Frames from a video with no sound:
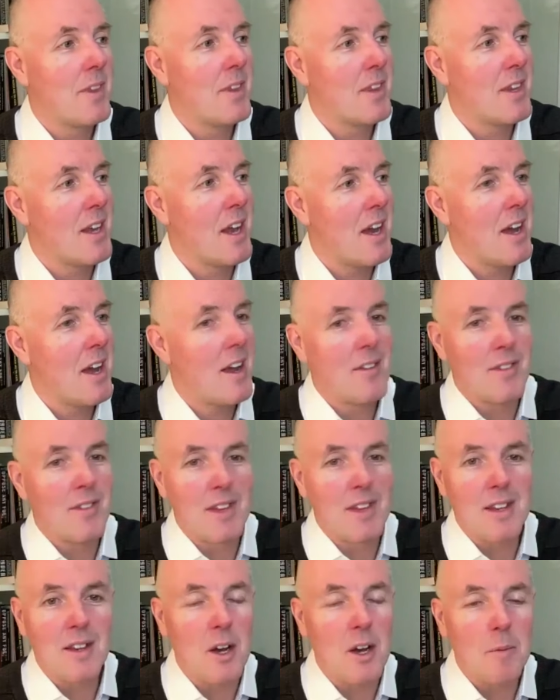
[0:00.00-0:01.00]
the, uh,
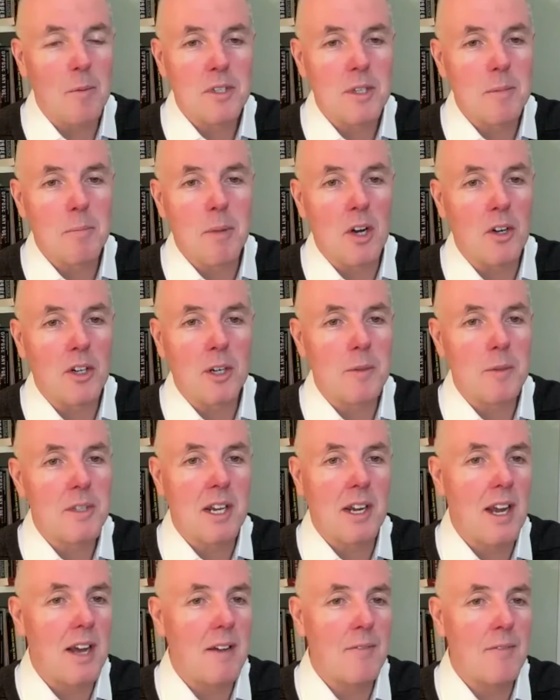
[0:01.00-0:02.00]
the arms embargo is
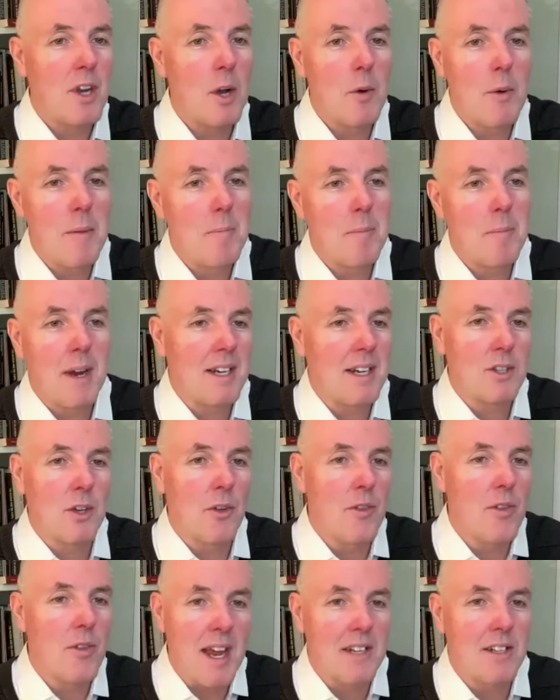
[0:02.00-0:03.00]
going to have no impact
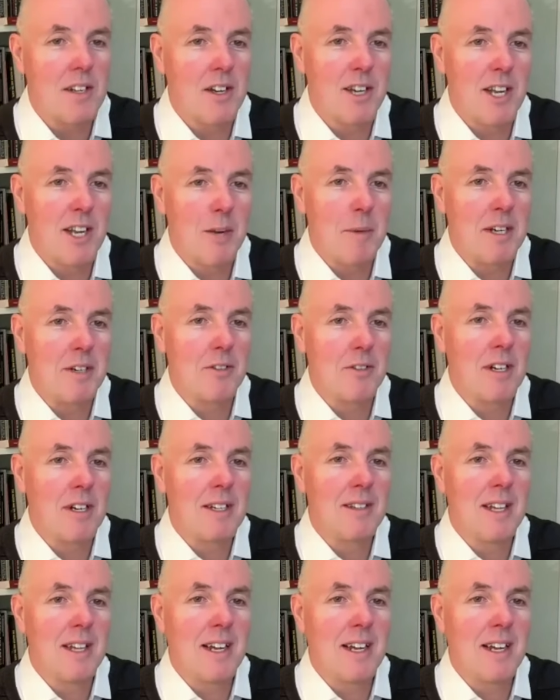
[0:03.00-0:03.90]
on that dynamic, right?